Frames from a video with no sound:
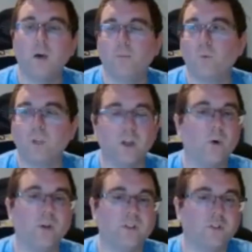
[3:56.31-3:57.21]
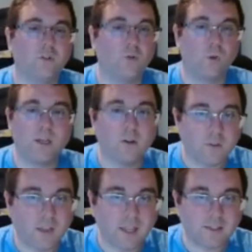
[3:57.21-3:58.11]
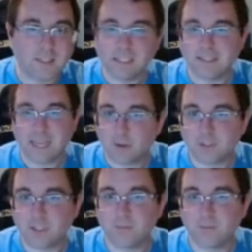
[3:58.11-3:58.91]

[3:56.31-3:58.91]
We know it's greater than 10,000